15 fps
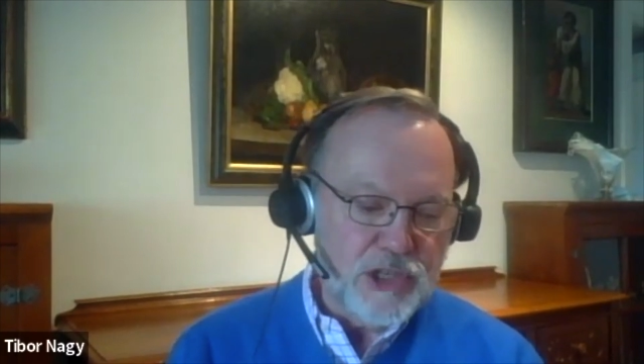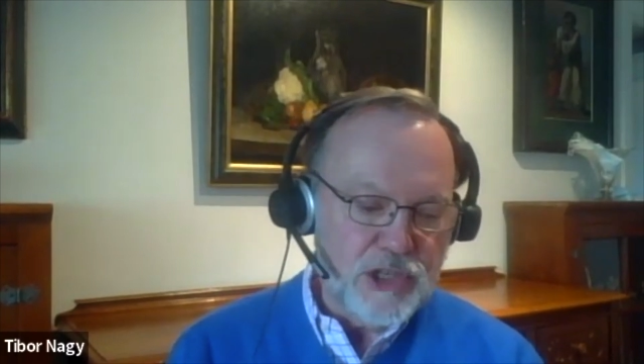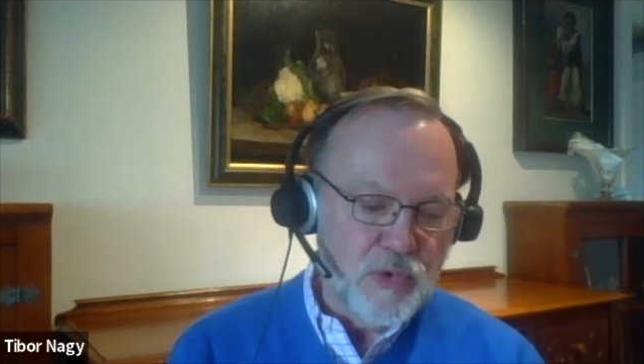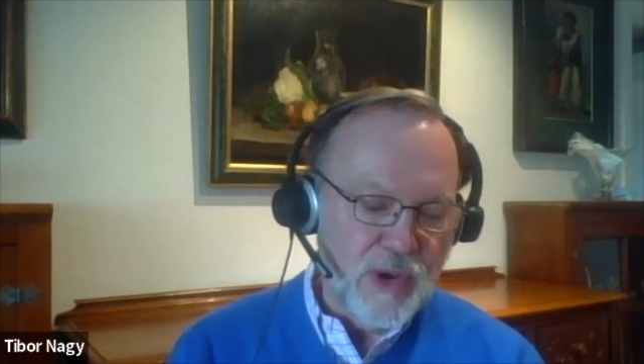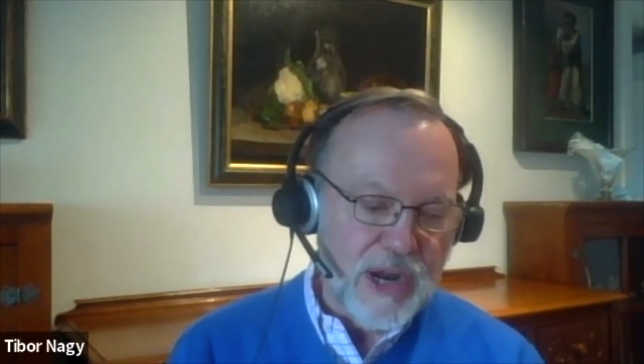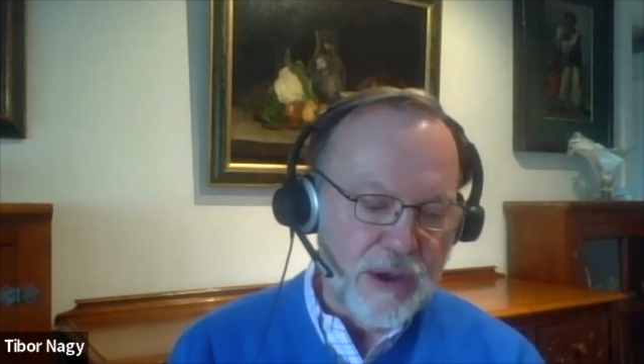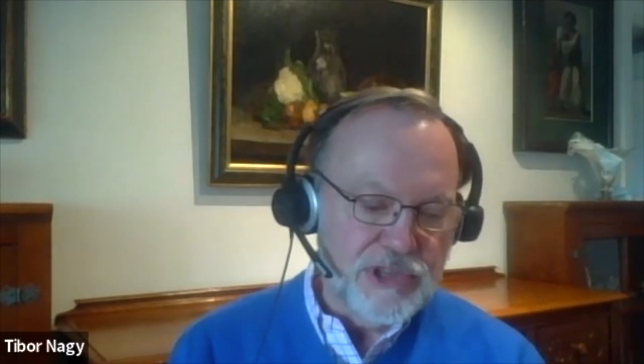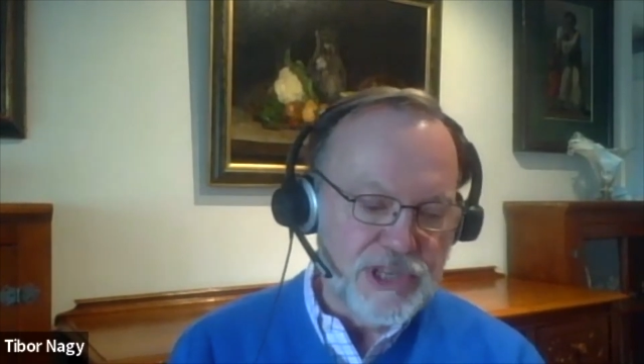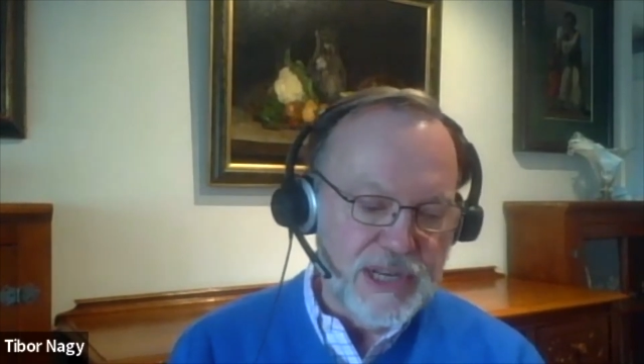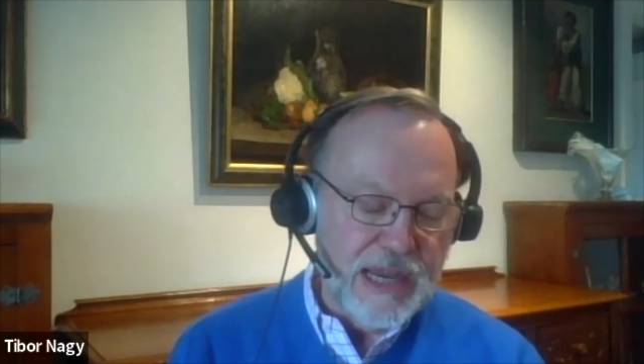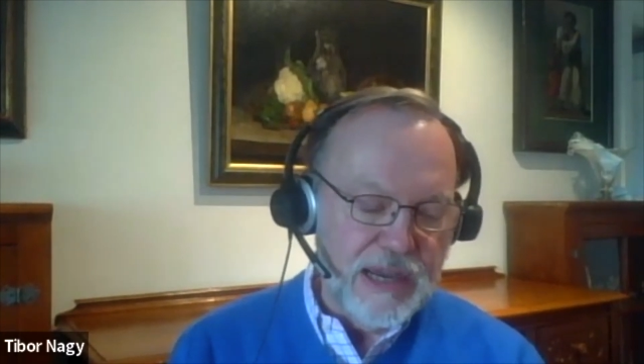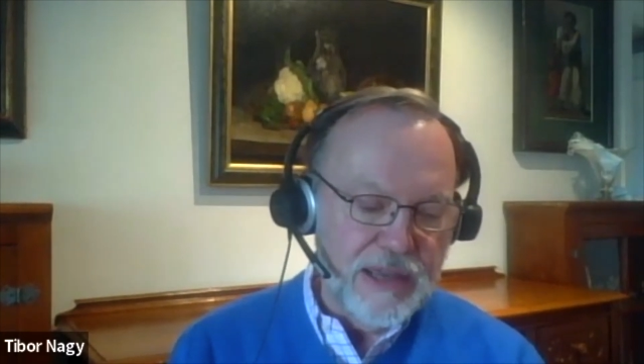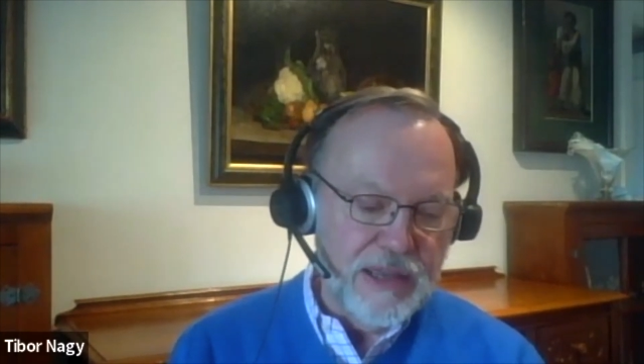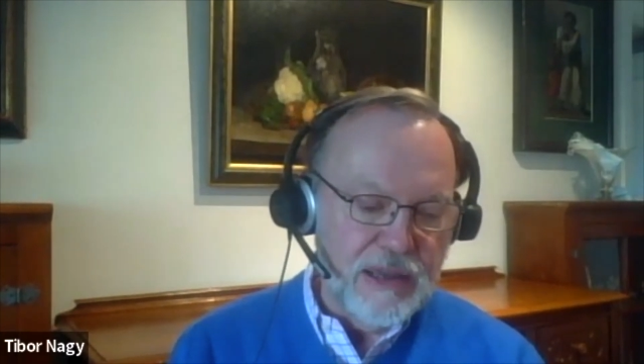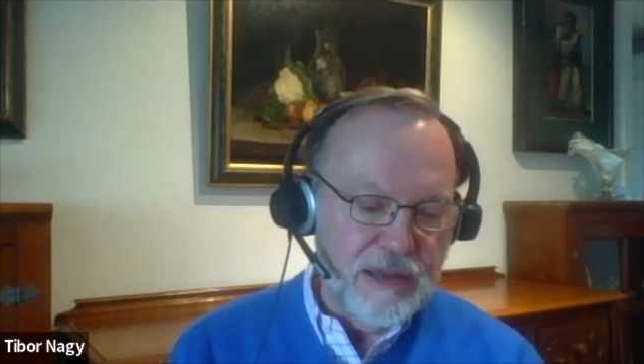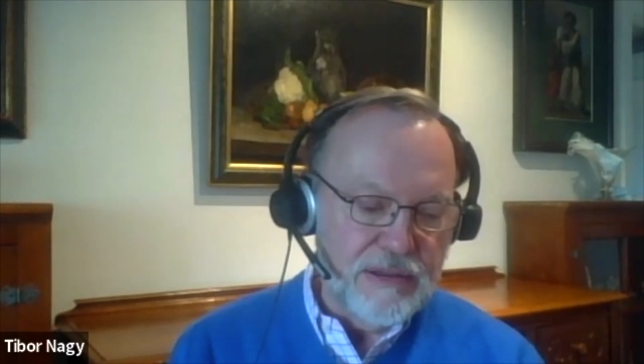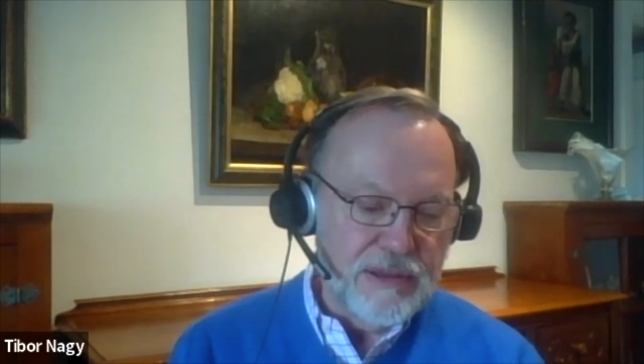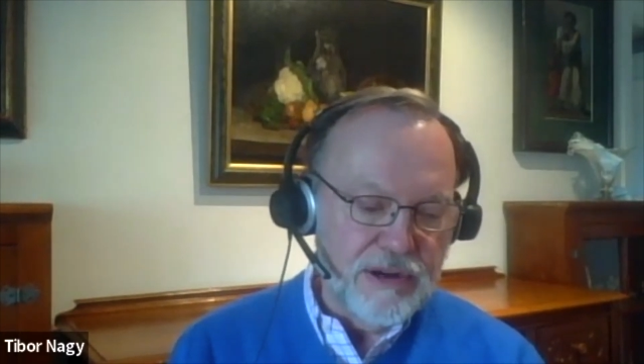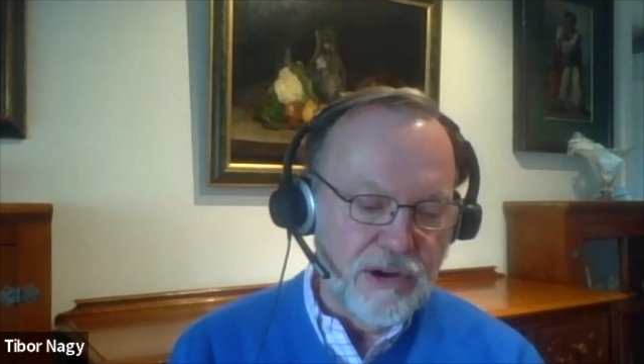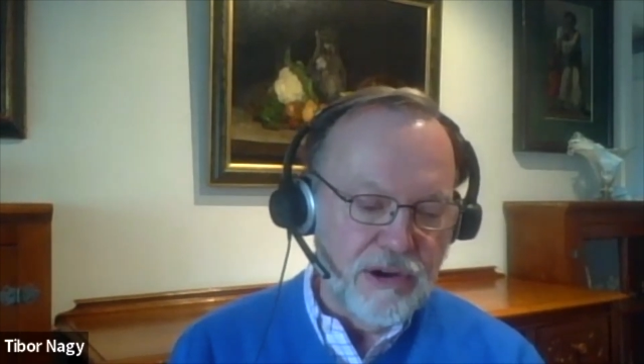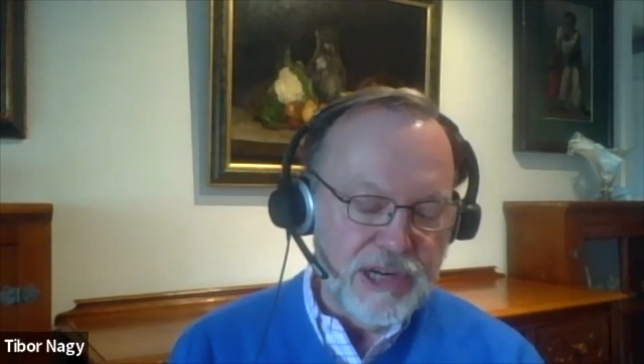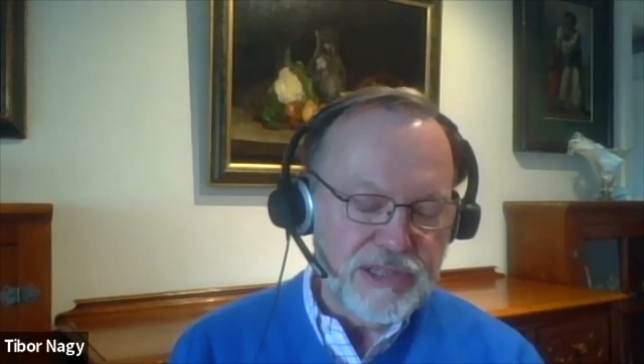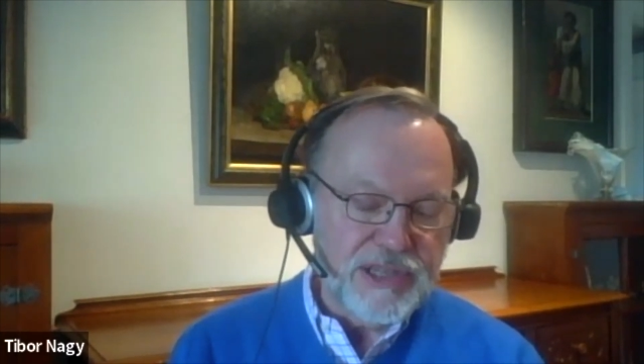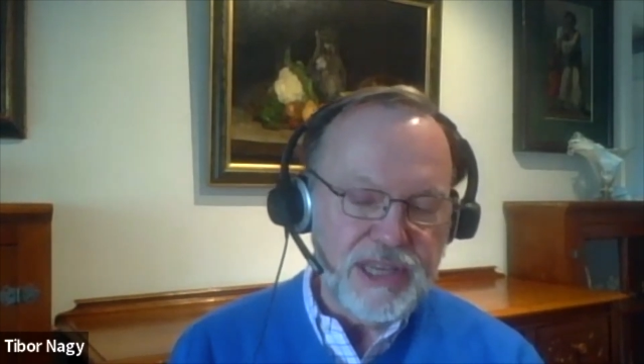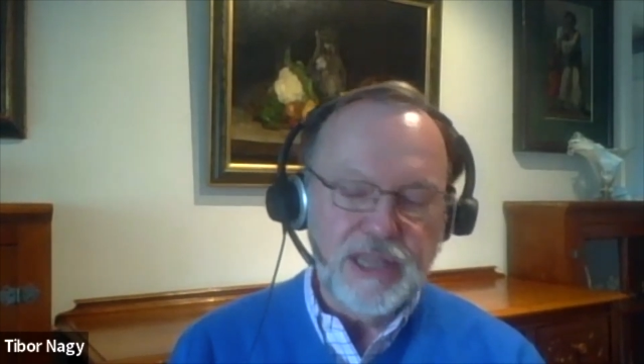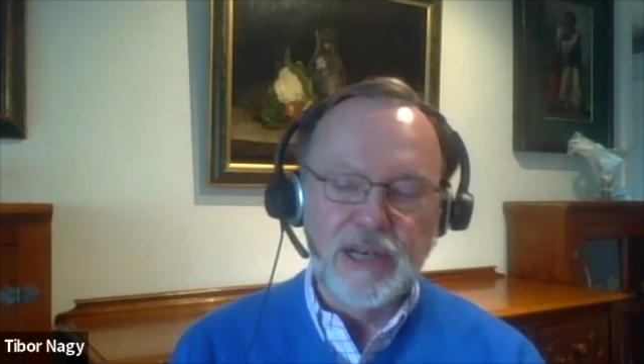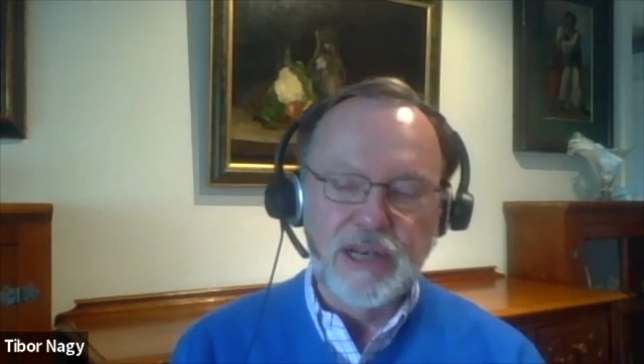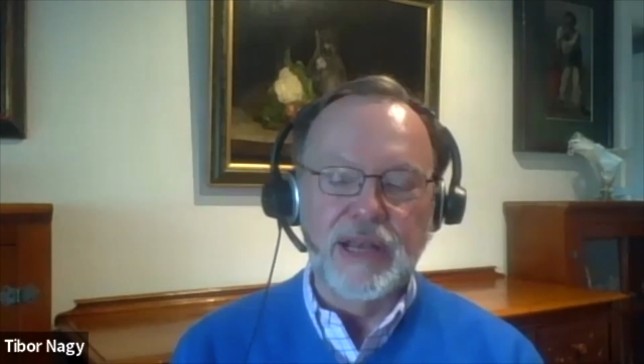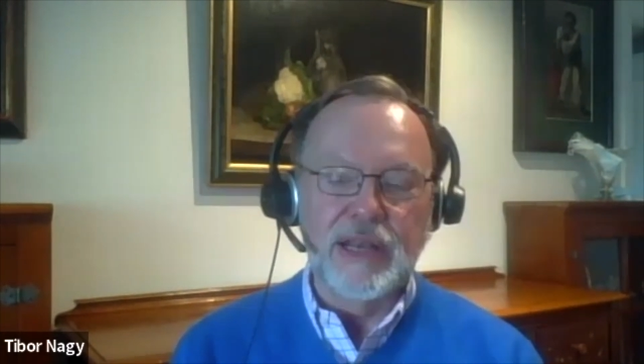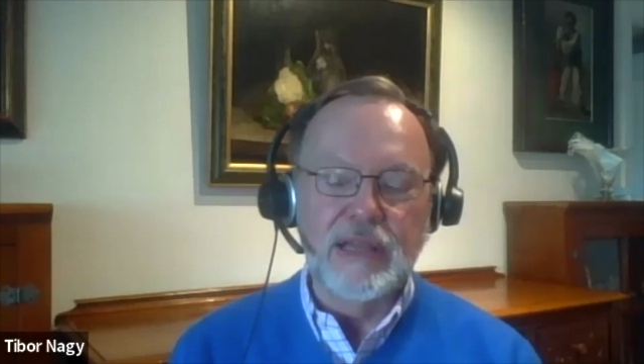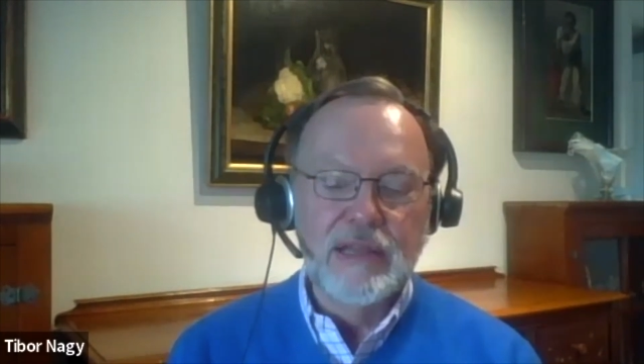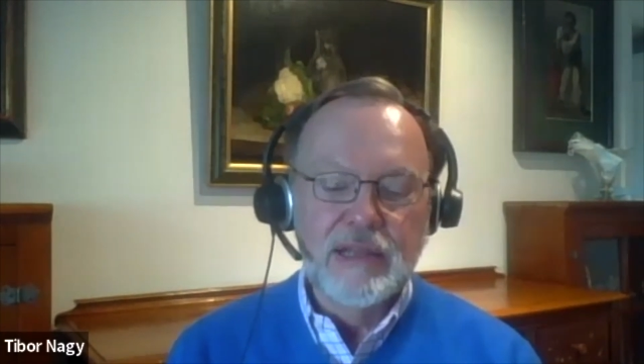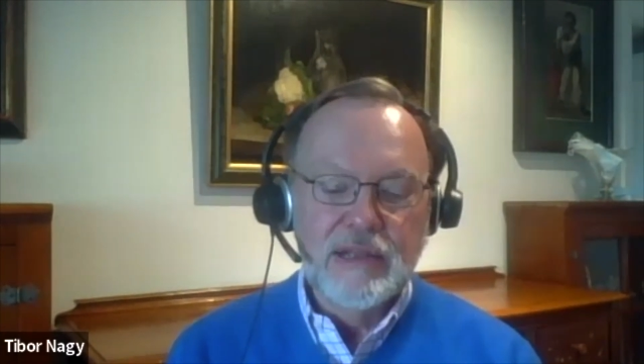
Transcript: what I was articulating,